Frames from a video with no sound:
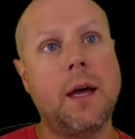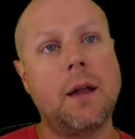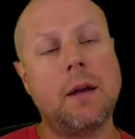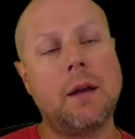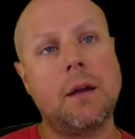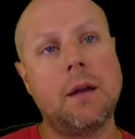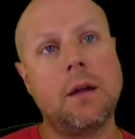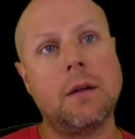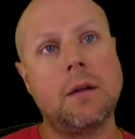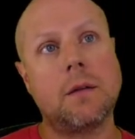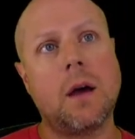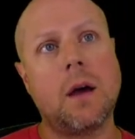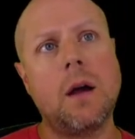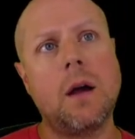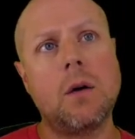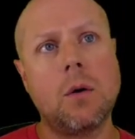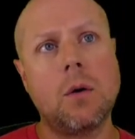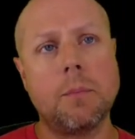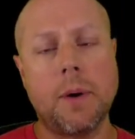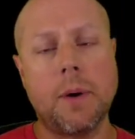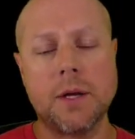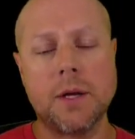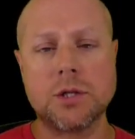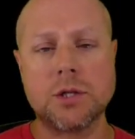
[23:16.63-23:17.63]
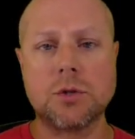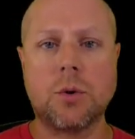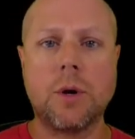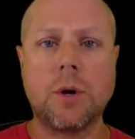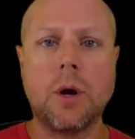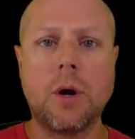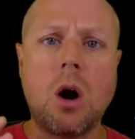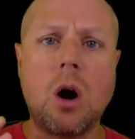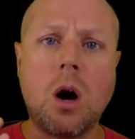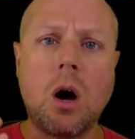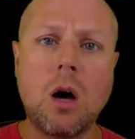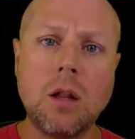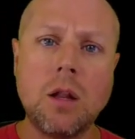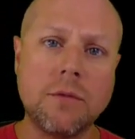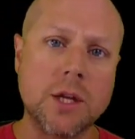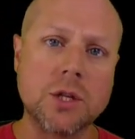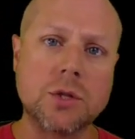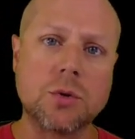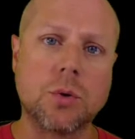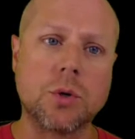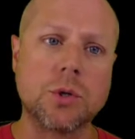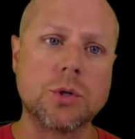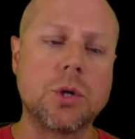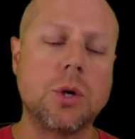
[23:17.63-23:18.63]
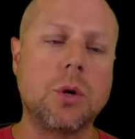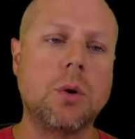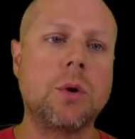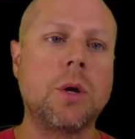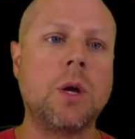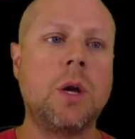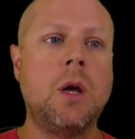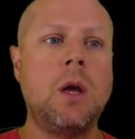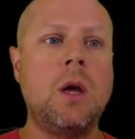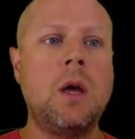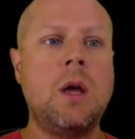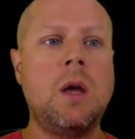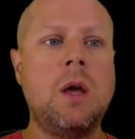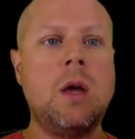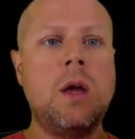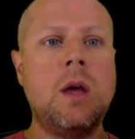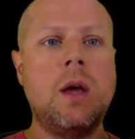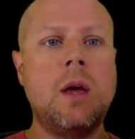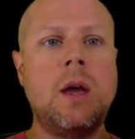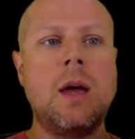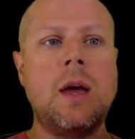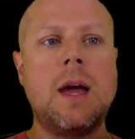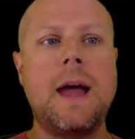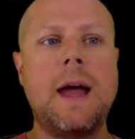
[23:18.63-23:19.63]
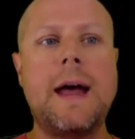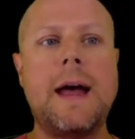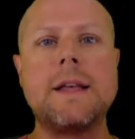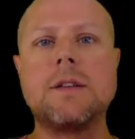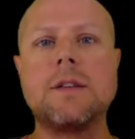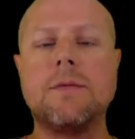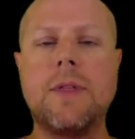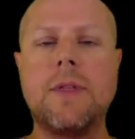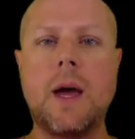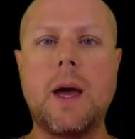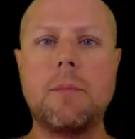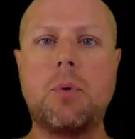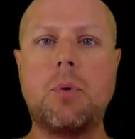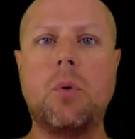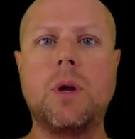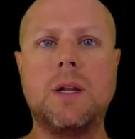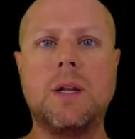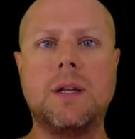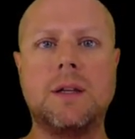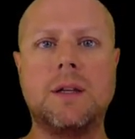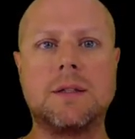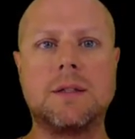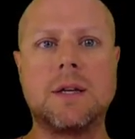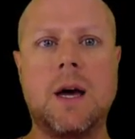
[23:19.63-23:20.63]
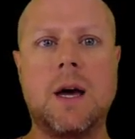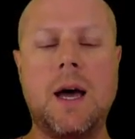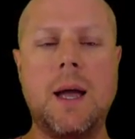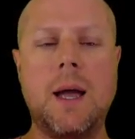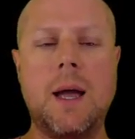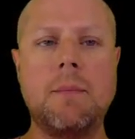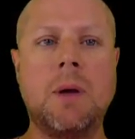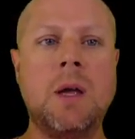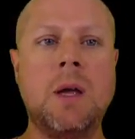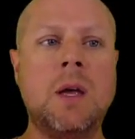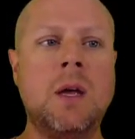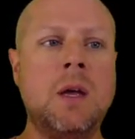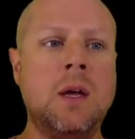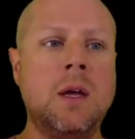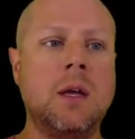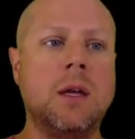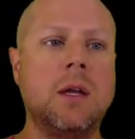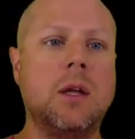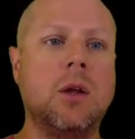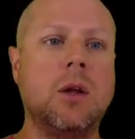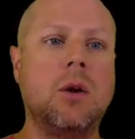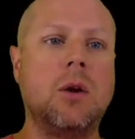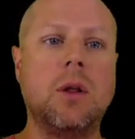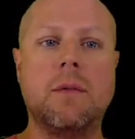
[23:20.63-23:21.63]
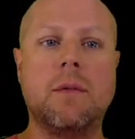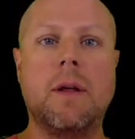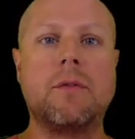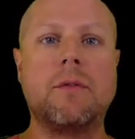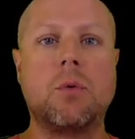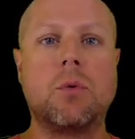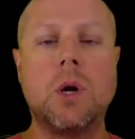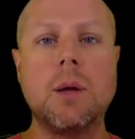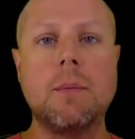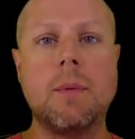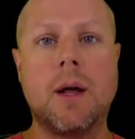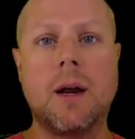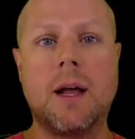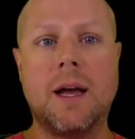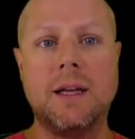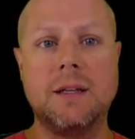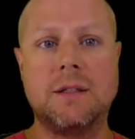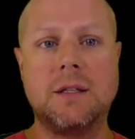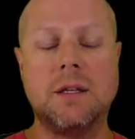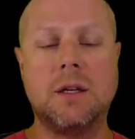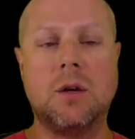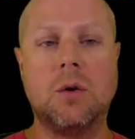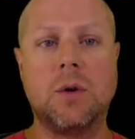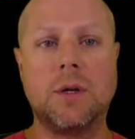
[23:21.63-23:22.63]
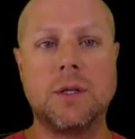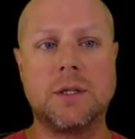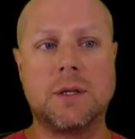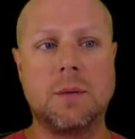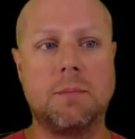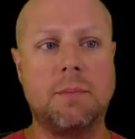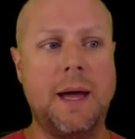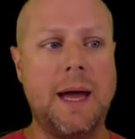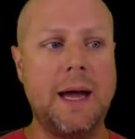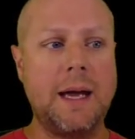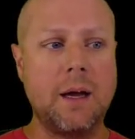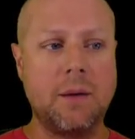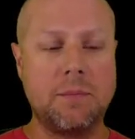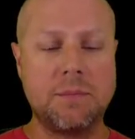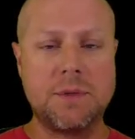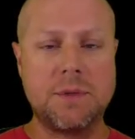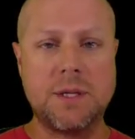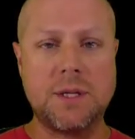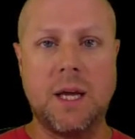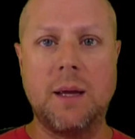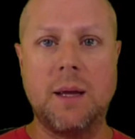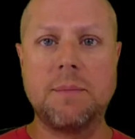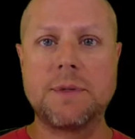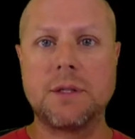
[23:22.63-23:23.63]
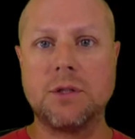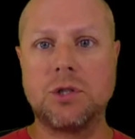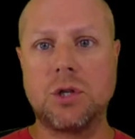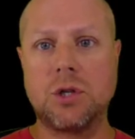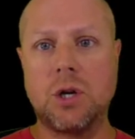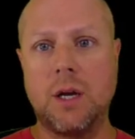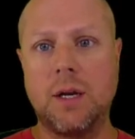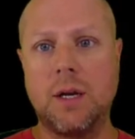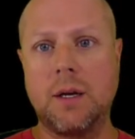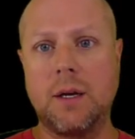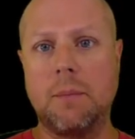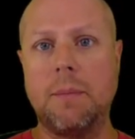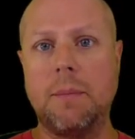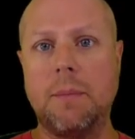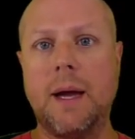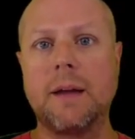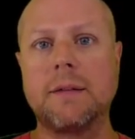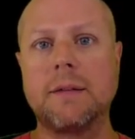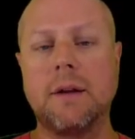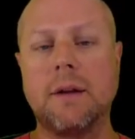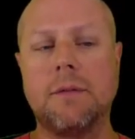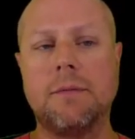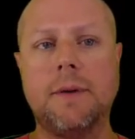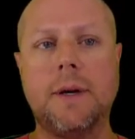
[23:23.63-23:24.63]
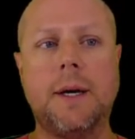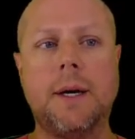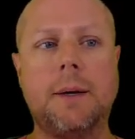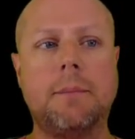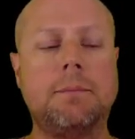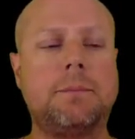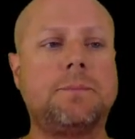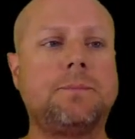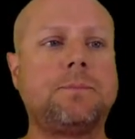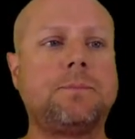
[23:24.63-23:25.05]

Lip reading: entire repository, all of that source code, as of that point in time. You don't even have to worry about IT going to backup tapes and trying to back stuff up.